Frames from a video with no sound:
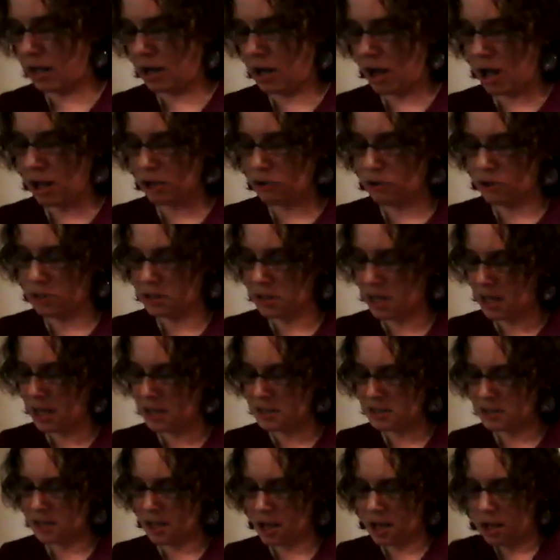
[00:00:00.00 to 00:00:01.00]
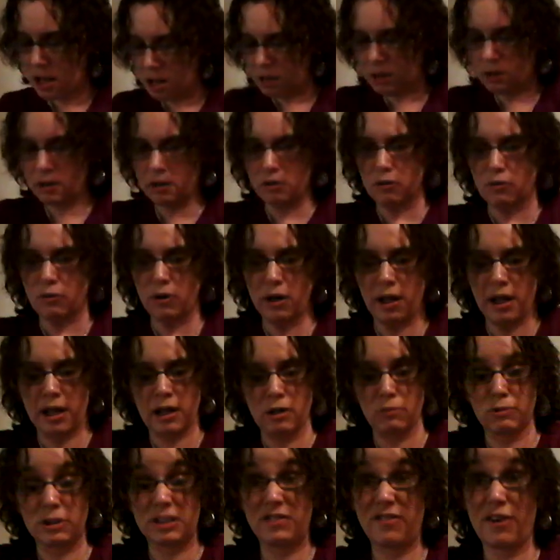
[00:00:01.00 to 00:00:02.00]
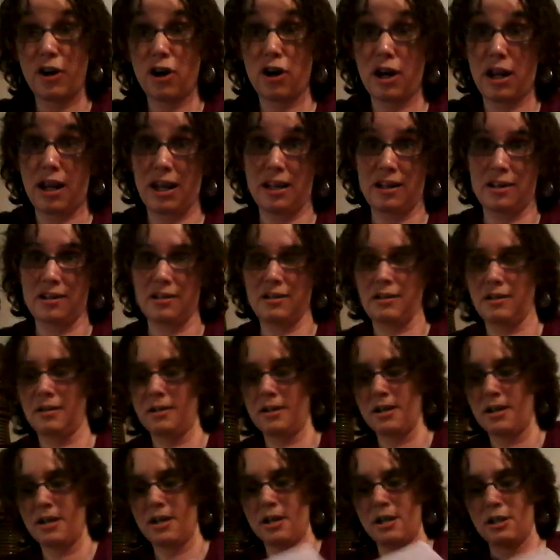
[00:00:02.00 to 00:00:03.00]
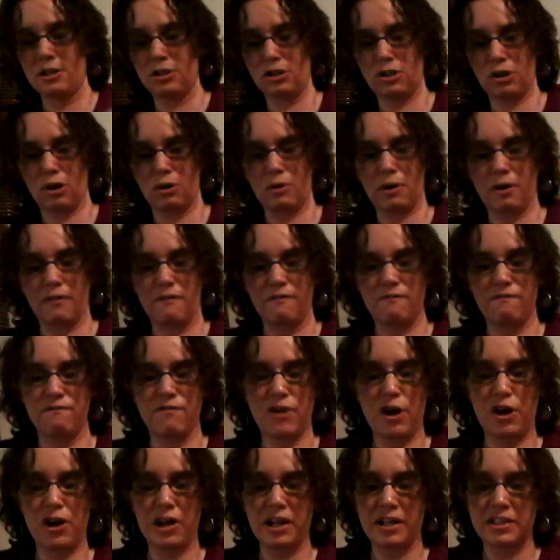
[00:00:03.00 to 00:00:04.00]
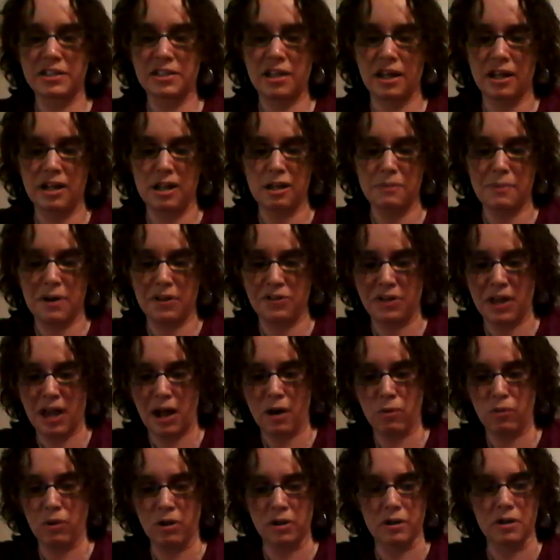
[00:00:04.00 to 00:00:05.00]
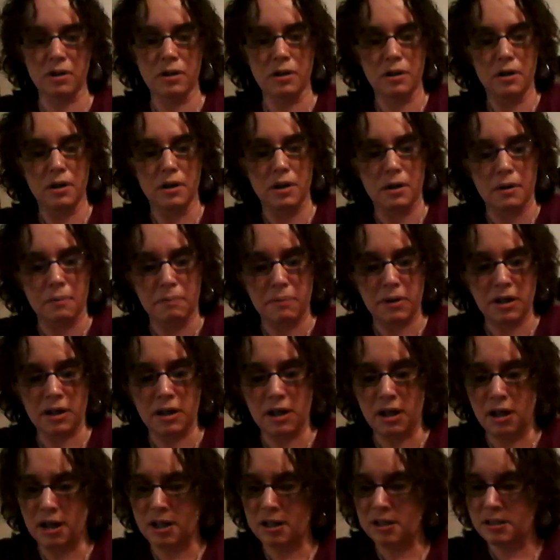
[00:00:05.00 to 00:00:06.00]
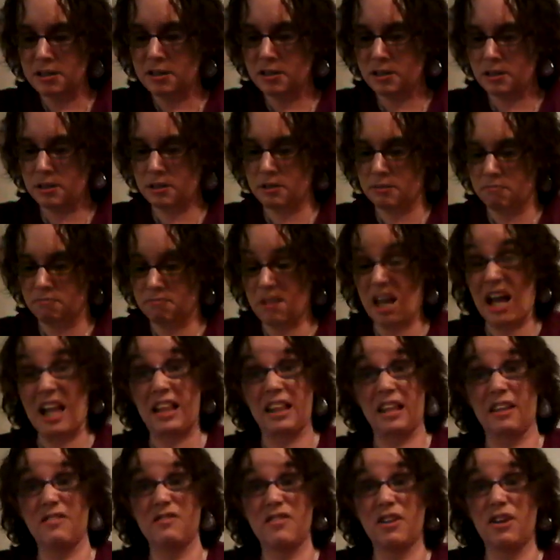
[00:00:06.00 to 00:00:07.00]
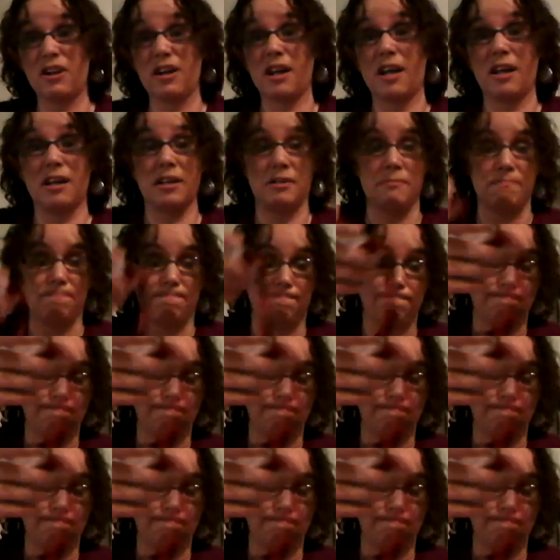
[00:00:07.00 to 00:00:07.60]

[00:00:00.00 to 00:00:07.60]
Color a Day Sal, and it was variegated. So, very excited about that one because I love variegated.